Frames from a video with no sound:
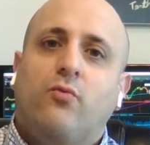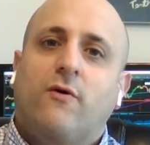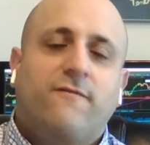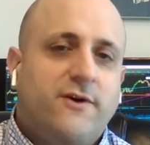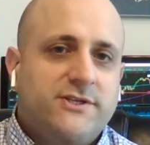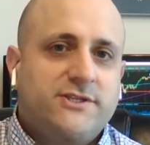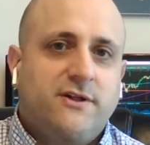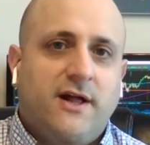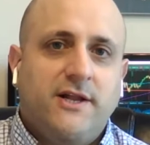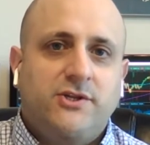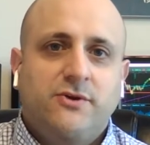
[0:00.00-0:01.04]
reversal
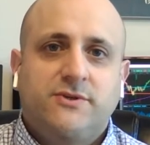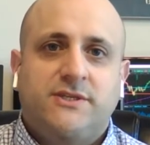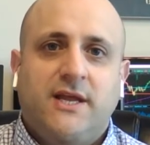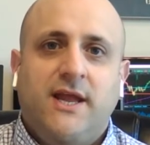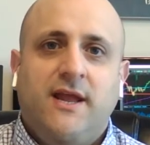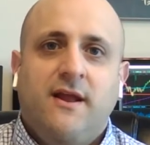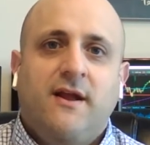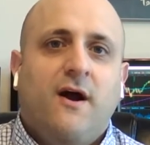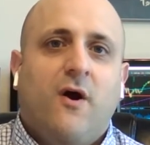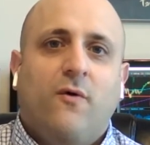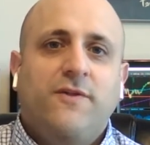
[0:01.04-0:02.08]
on Tuesday,
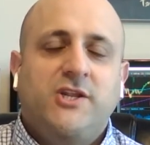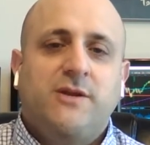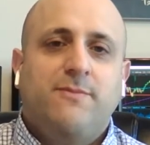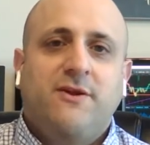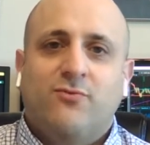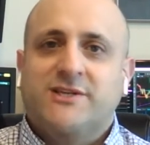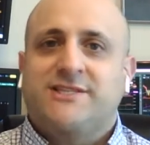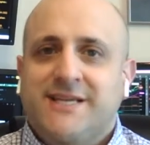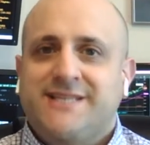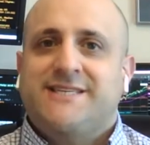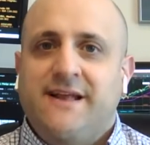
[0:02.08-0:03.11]
only to be
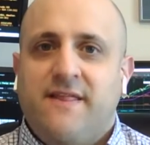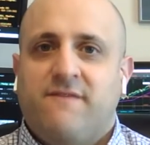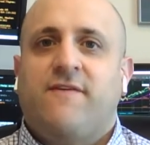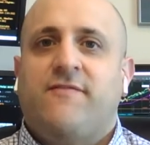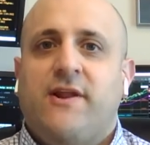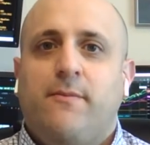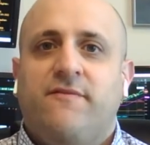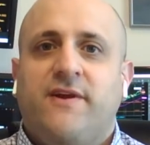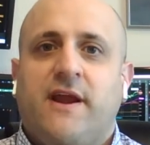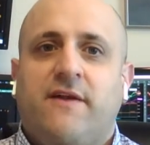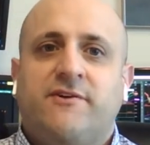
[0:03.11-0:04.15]
resisted at that 50-day
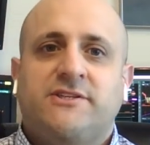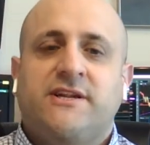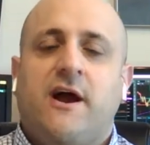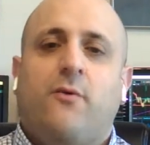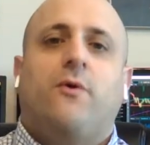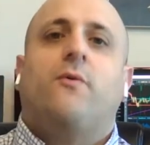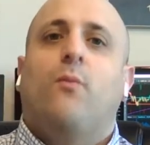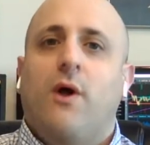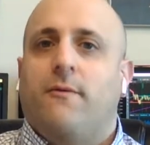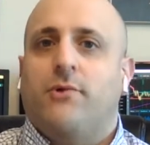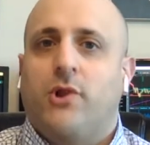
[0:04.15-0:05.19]
moving average, and now we're
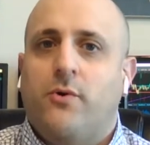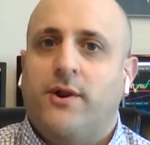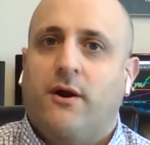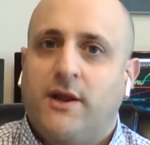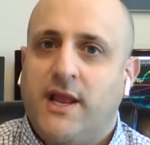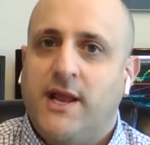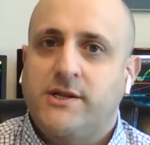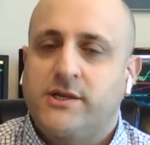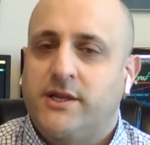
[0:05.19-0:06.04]
well below it again